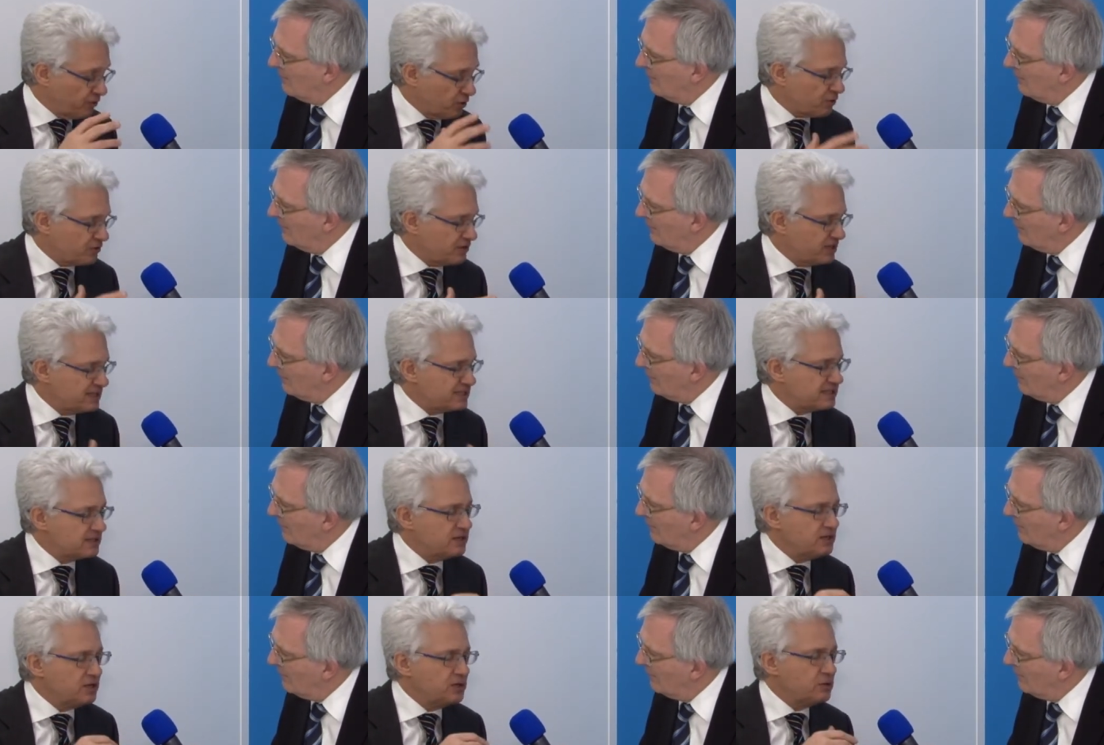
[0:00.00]
Speaker 1: for this
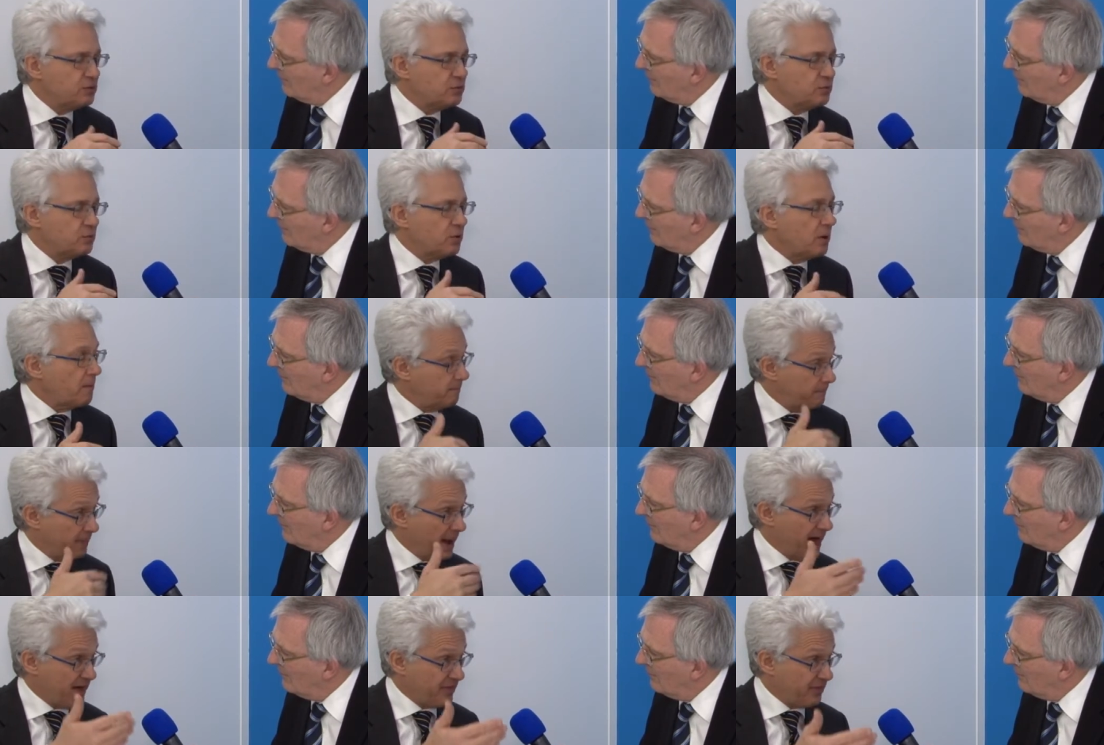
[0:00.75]
new
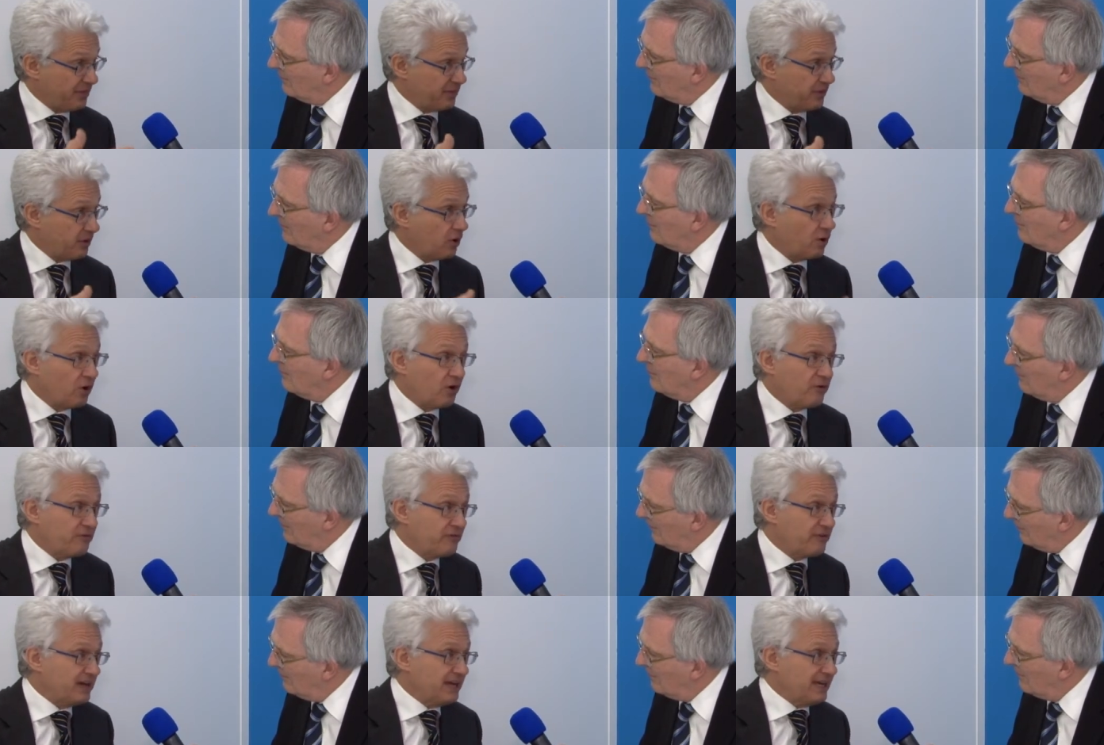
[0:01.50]
path of
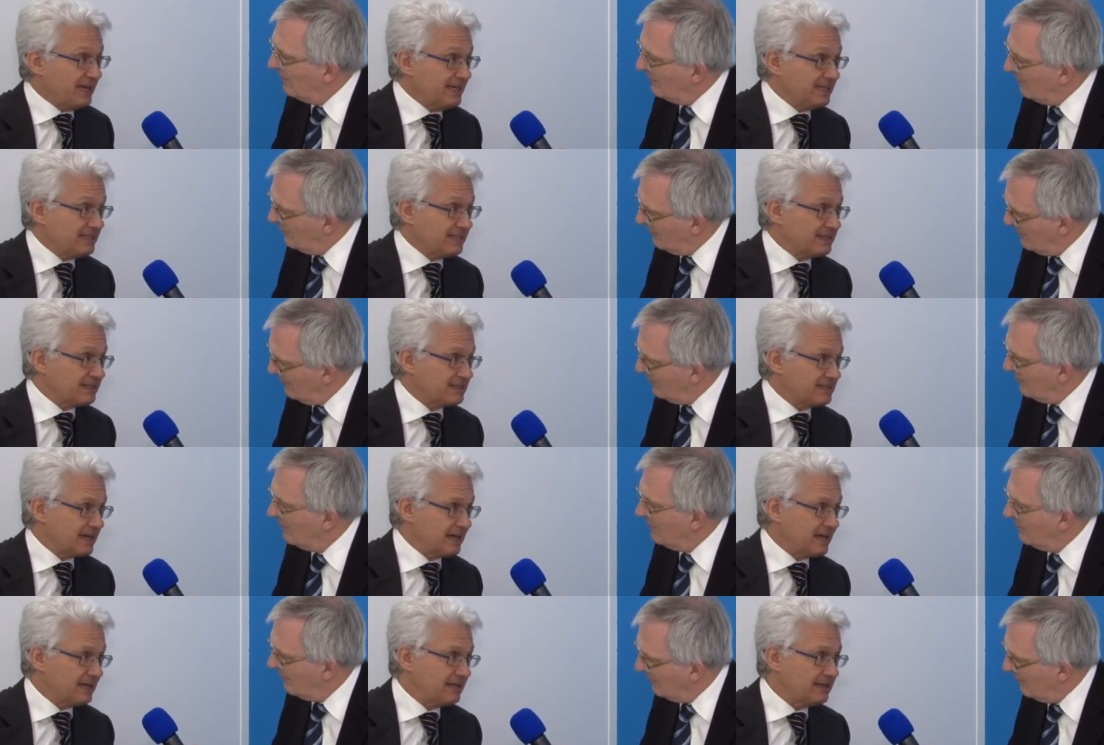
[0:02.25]

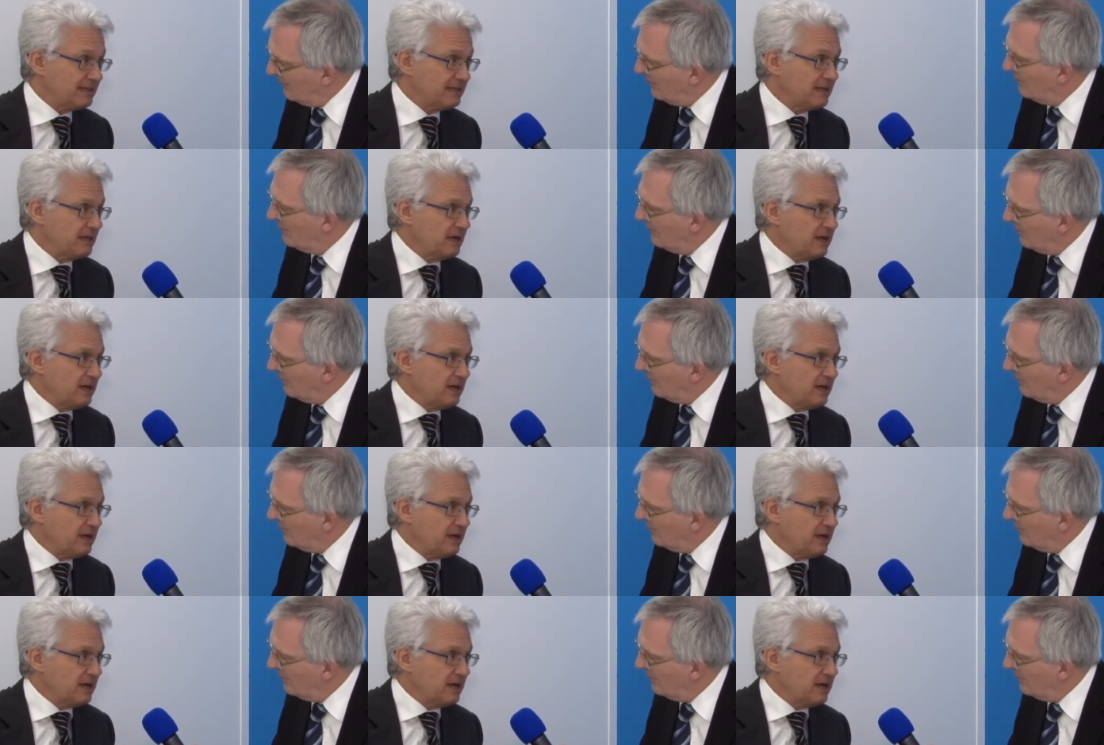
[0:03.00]
Italtel,